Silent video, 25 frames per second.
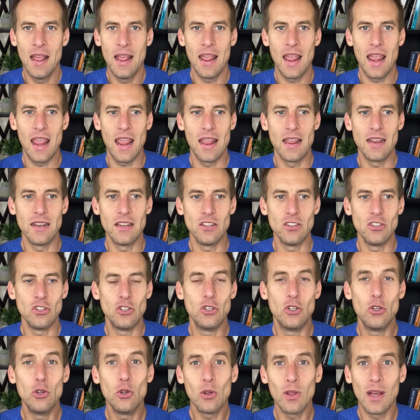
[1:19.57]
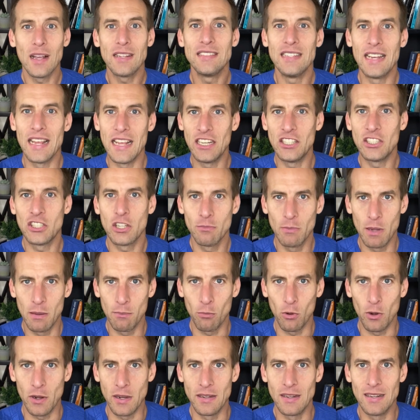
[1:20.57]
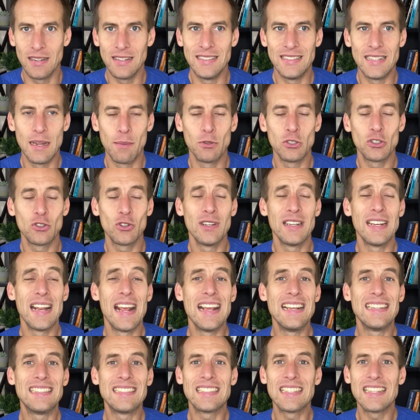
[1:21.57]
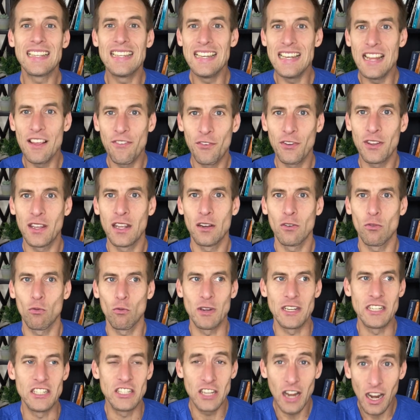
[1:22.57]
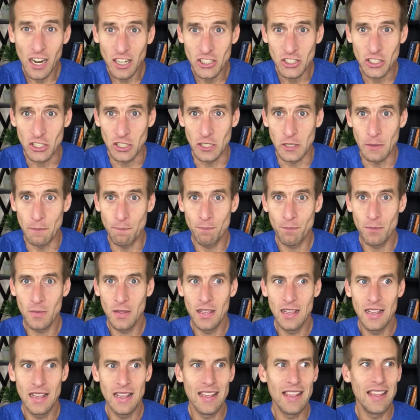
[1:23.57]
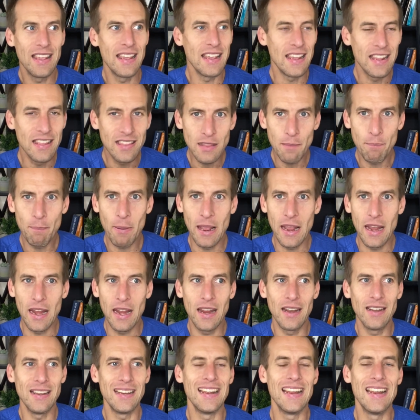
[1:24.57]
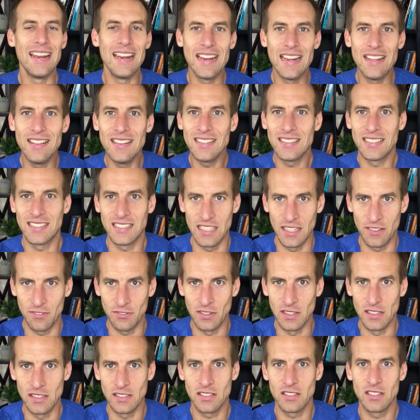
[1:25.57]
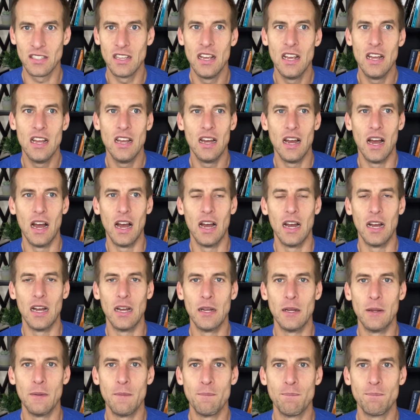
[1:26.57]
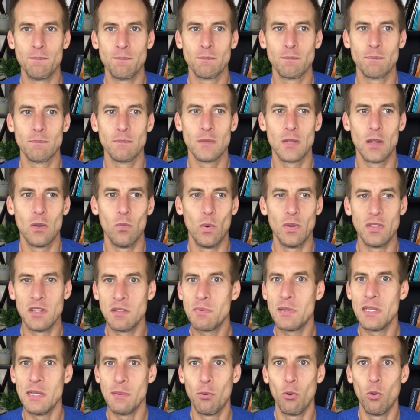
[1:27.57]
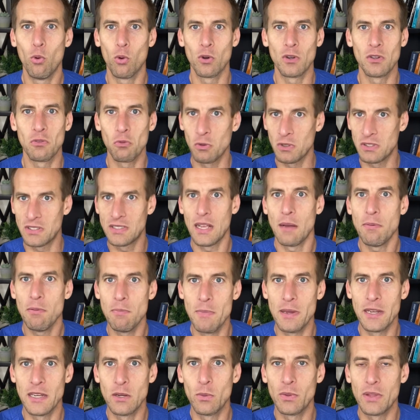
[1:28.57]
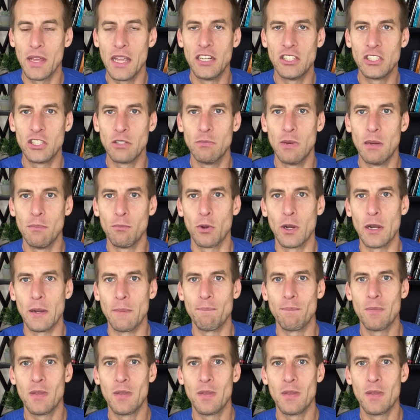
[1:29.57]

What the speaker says: and utilizing eggshell membrane demonstrated a significant reduction in the pain, in the stiffness, when these people were supplementing with eggshell membrane.